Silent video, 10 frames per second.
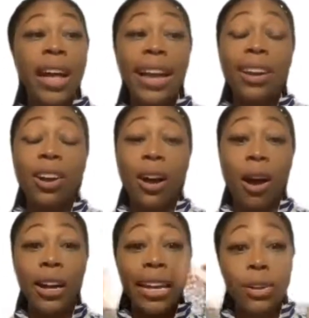kind of
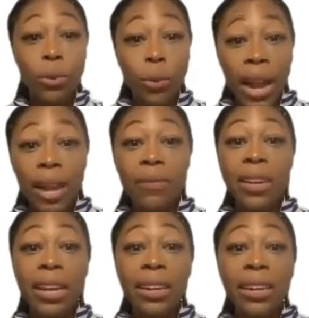are
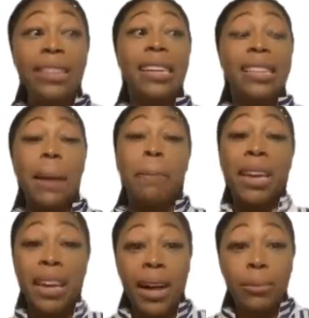engraved in us, and that
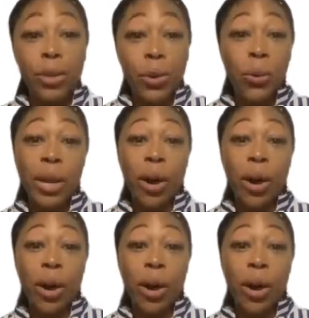becomes who